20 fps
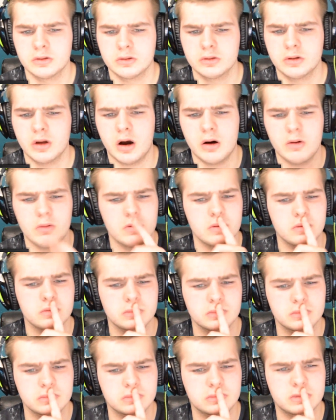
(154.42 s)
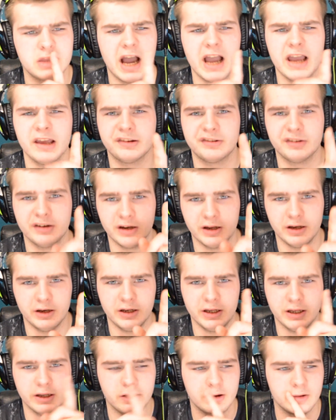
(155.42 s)
No. That isn't
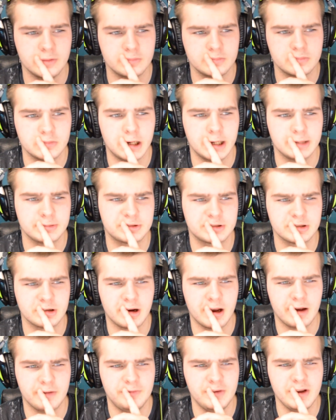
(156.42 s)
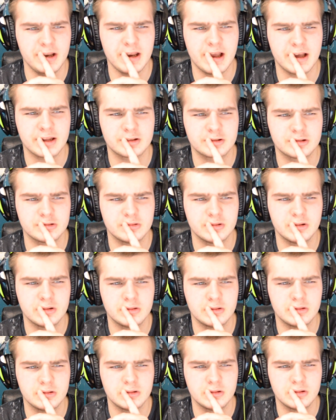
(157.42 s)
Anitta. I'm sorry. I think that's...
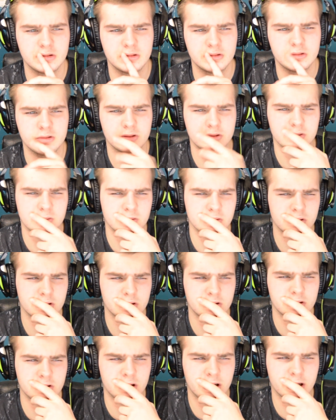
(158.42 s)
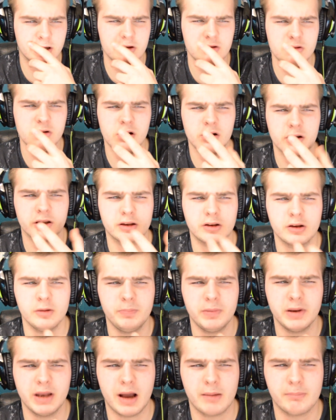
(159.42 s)
I don't know. It
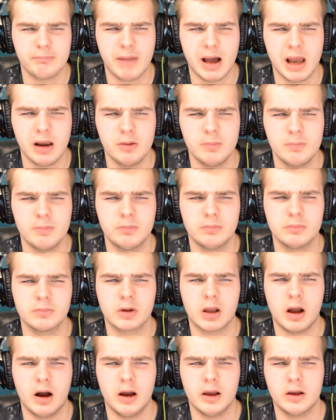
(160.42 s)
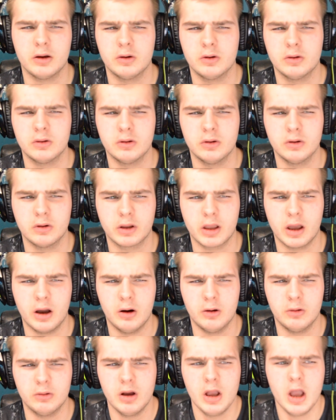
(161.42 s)
could be that Malam guy or, or
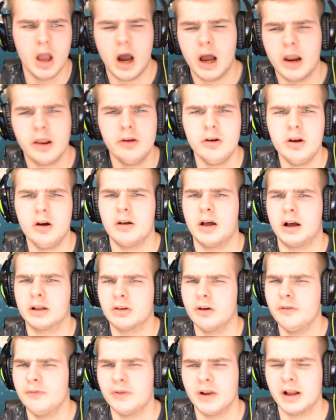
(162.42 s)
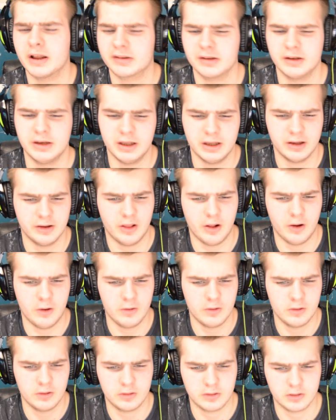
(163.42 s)
girl. I don't know. I don't think that's Anitta
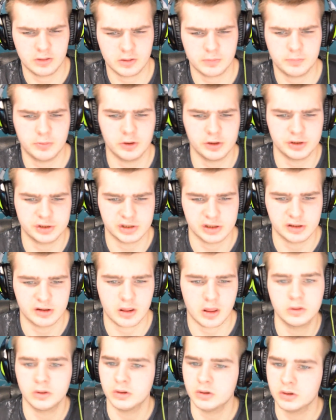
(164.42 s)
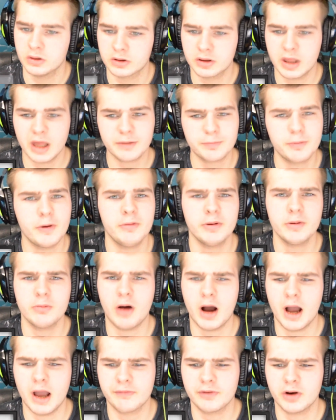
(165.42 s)
though. Apologies. So that's probably
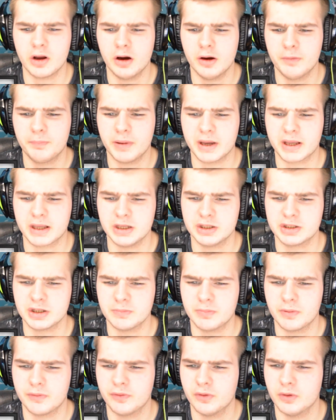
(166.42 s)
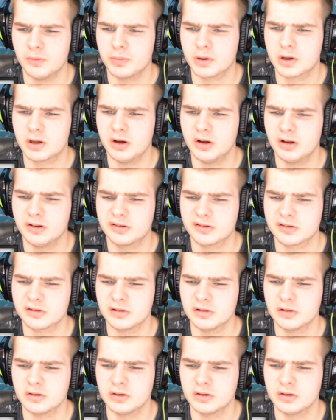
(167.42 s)
why I haven't heard Becky G before because